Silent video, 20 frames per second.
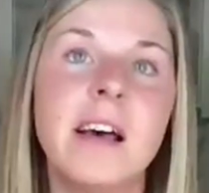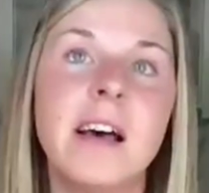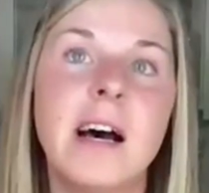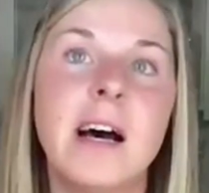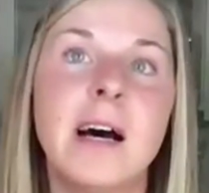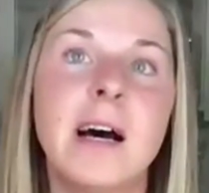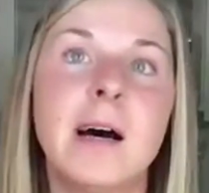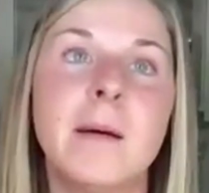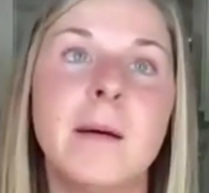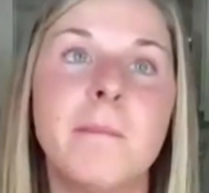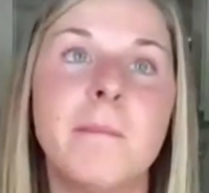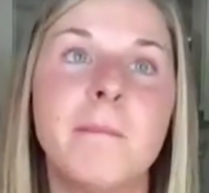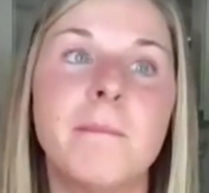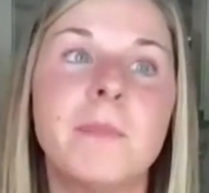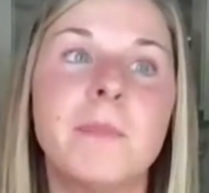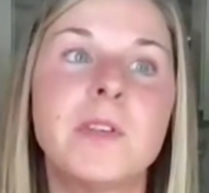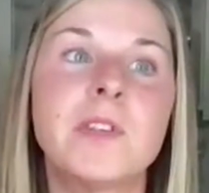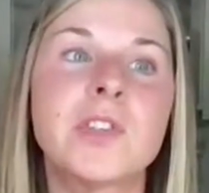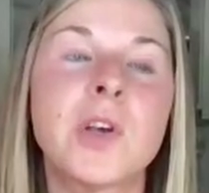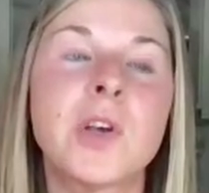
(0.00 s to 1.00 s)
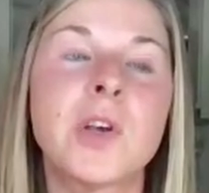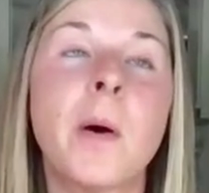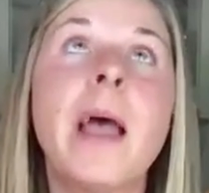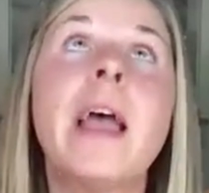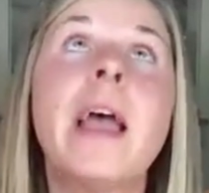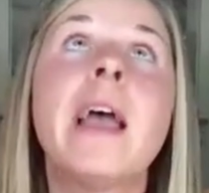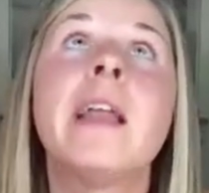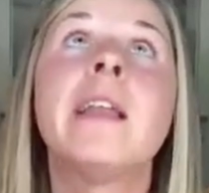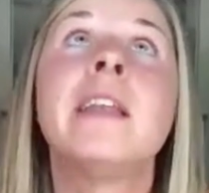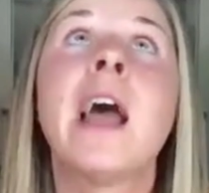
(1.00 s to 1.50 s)
So
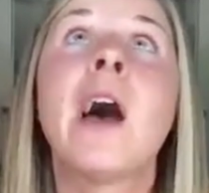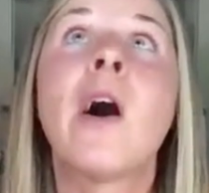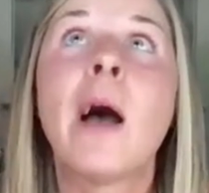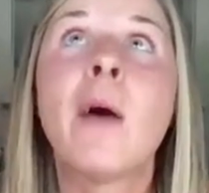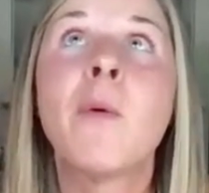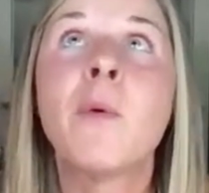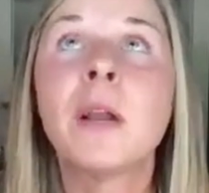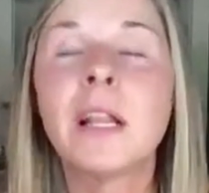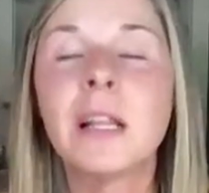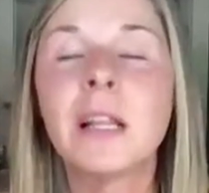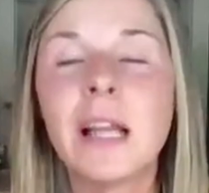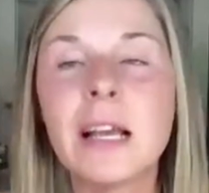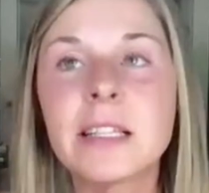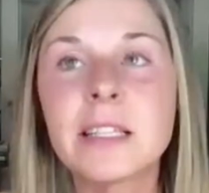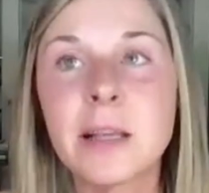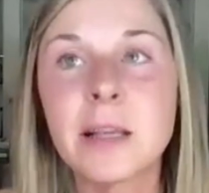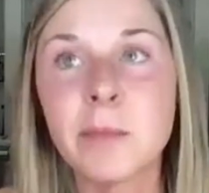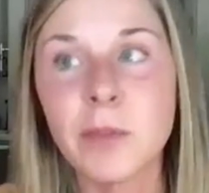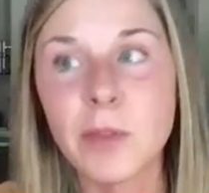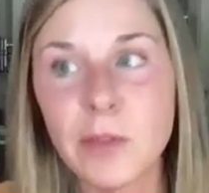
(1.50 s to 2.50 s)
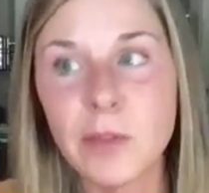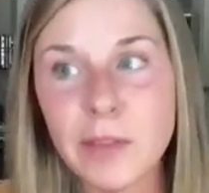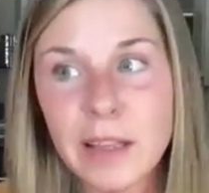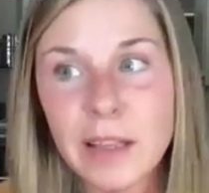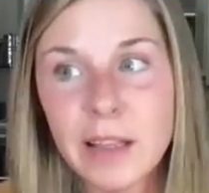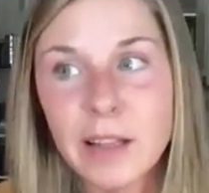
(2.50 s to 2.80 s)
now I want to let some of